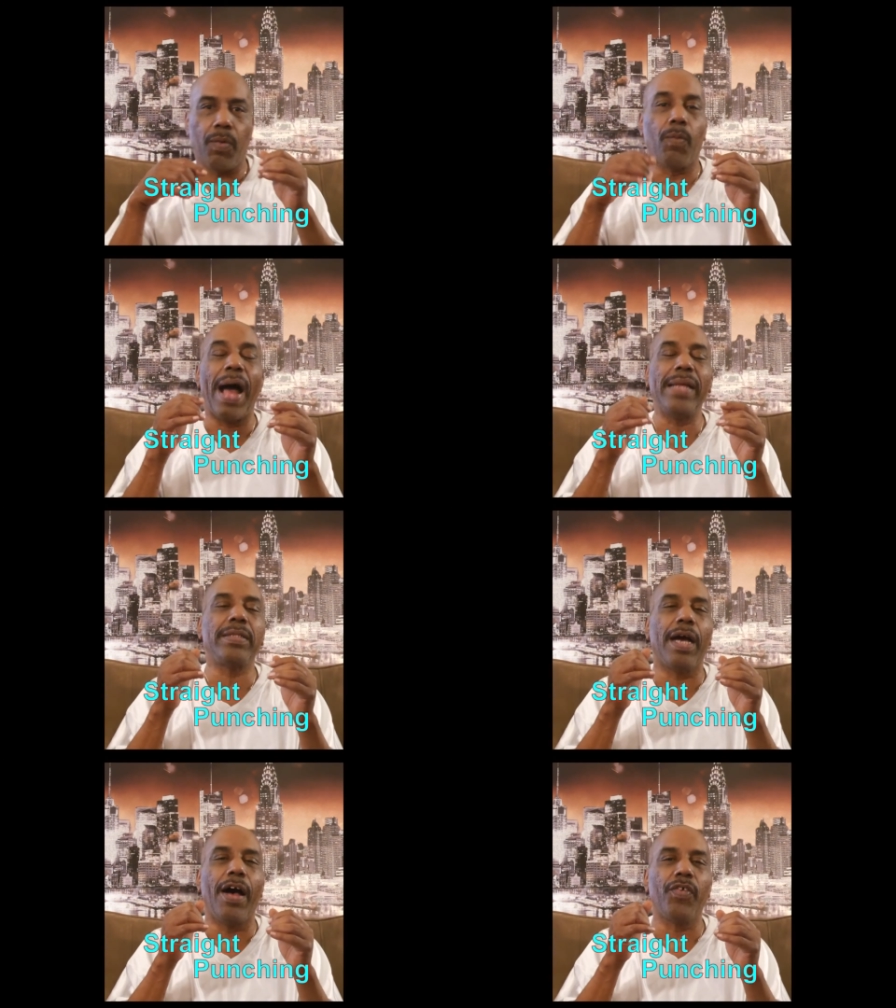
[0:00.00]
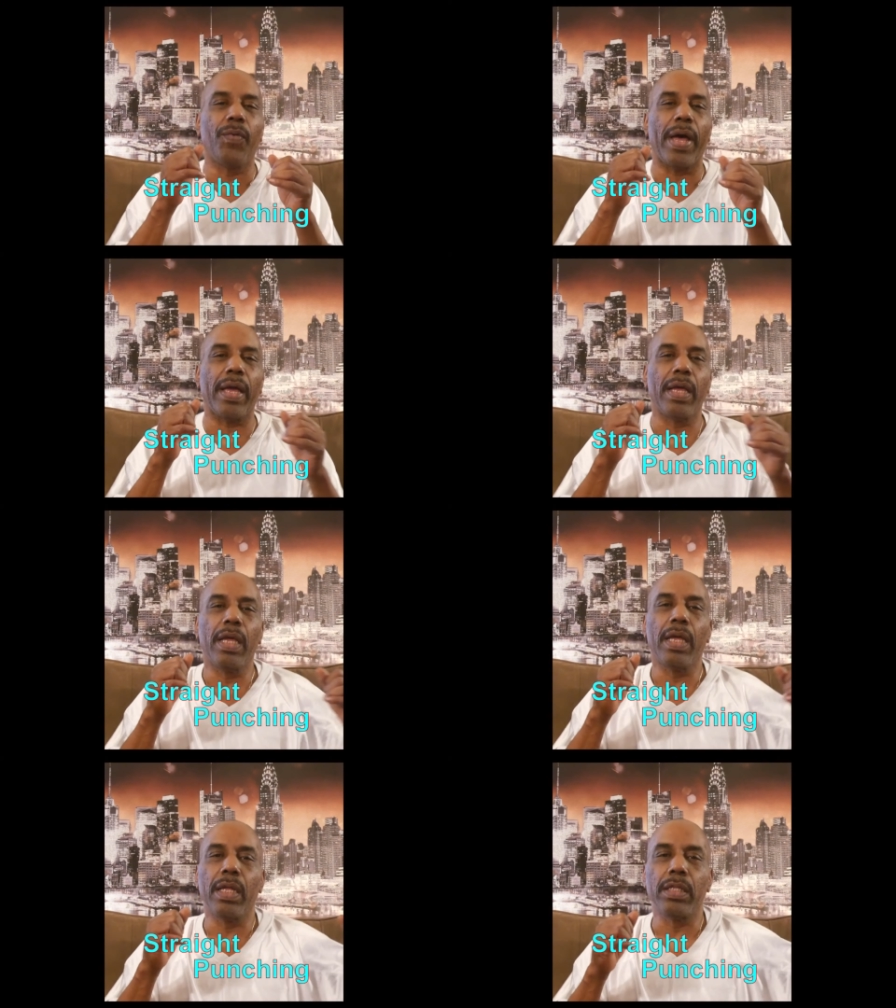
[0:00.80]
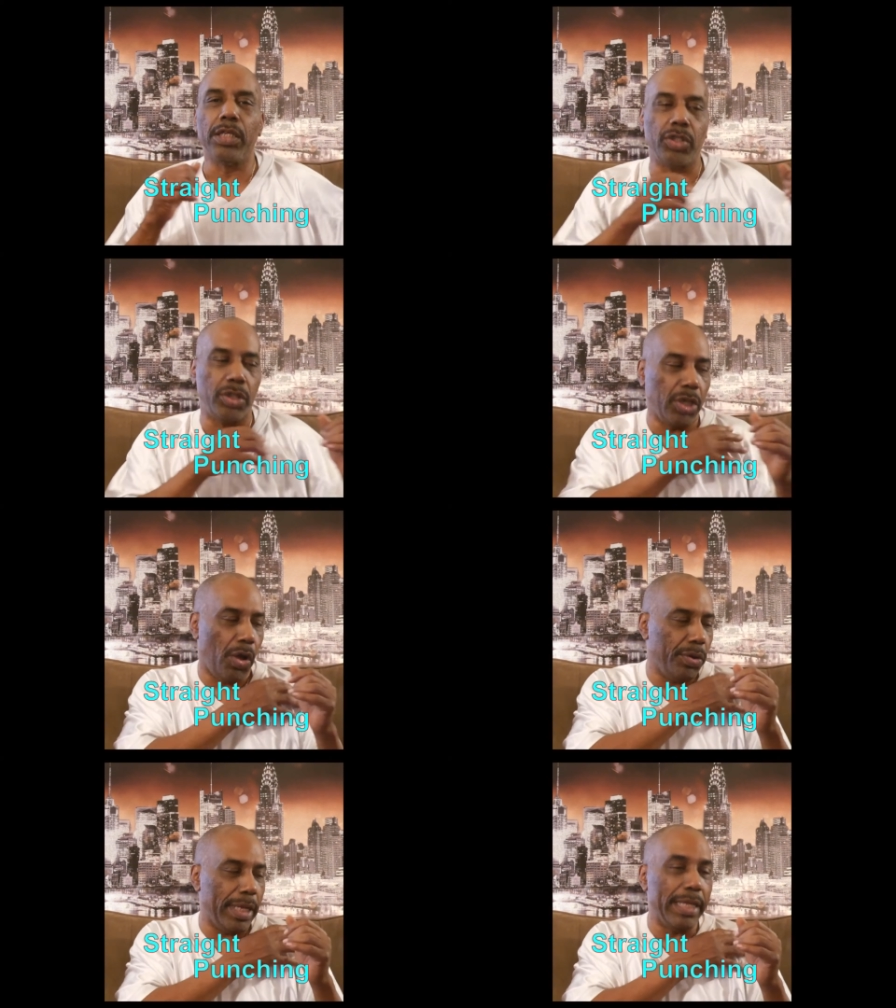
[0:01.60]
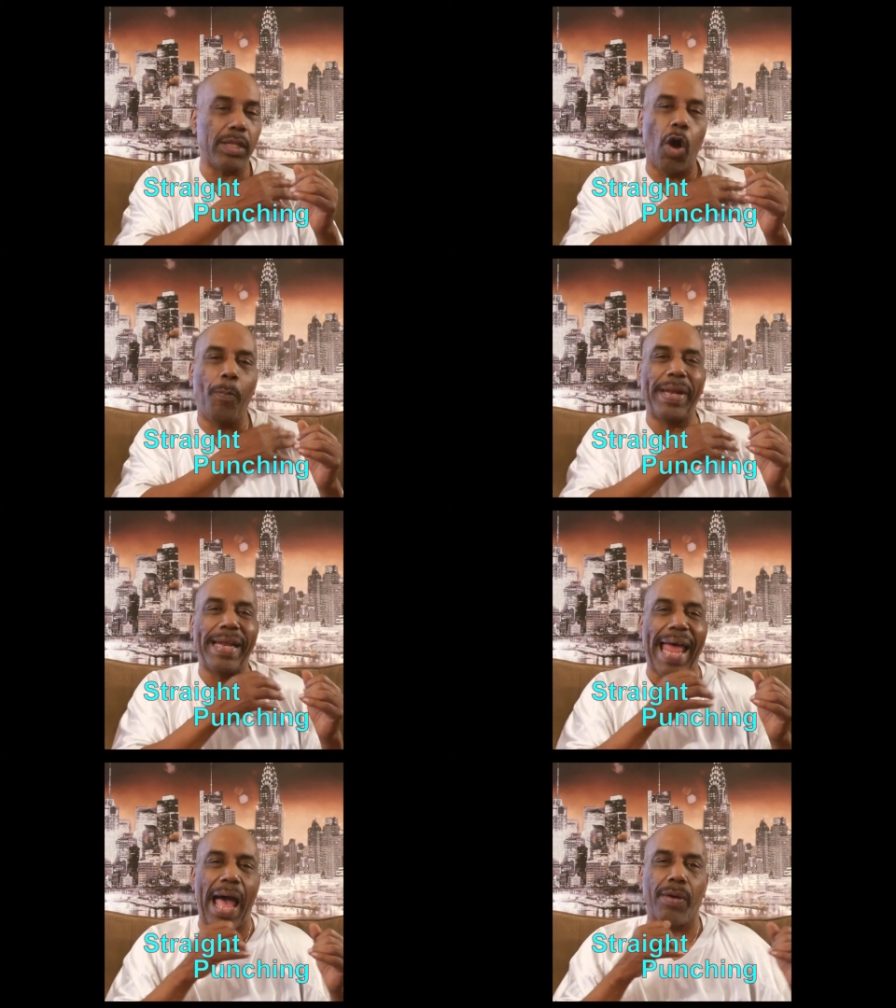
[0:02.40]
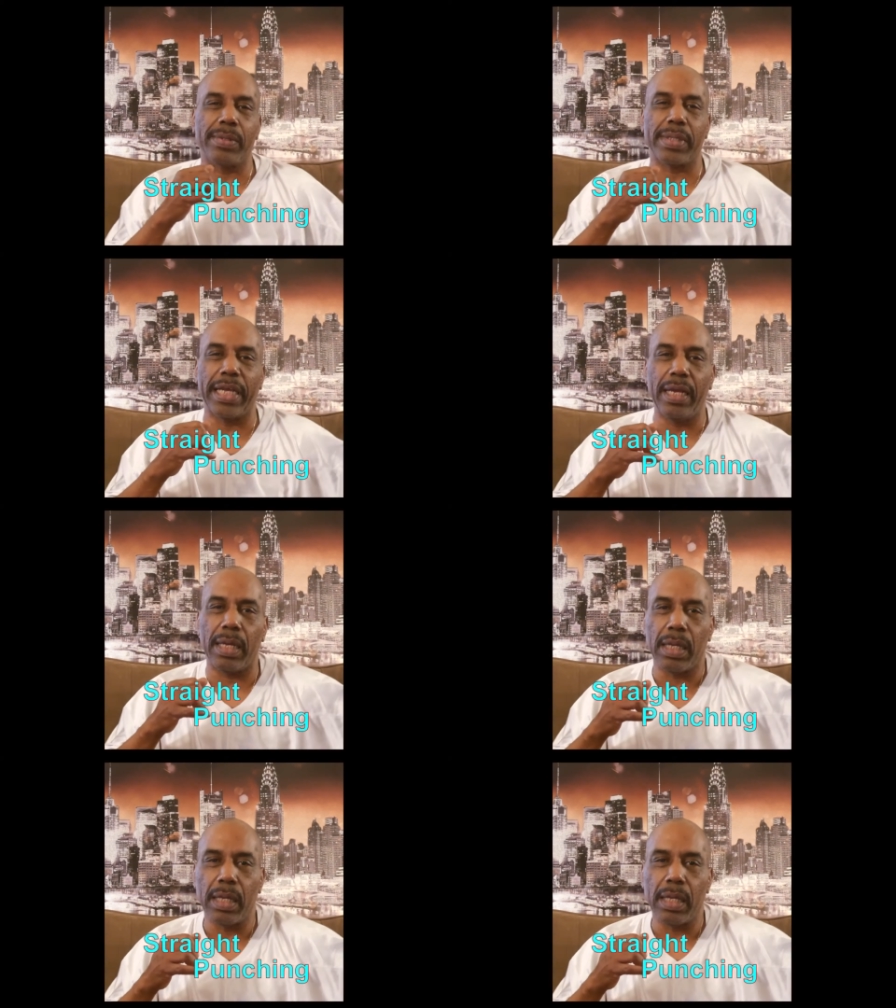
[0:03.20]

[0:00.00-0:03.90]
Watch the other way. The shoulder is opening out. See?